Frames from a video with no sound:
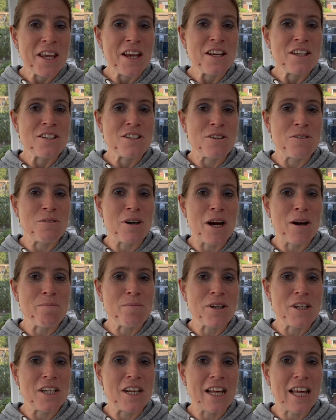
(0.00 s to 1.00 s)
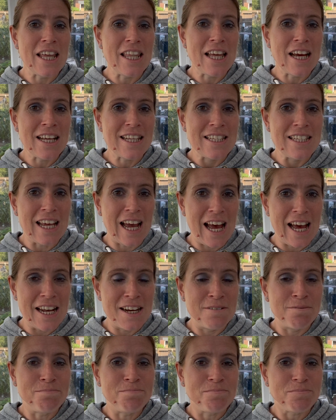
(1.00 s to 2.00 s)
So I'm going to get that
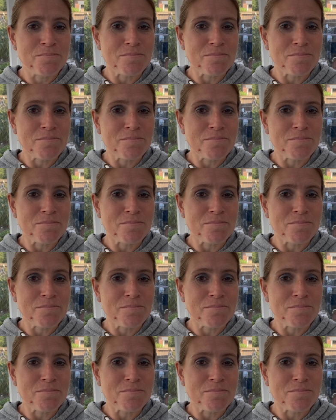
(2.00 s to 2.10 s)
done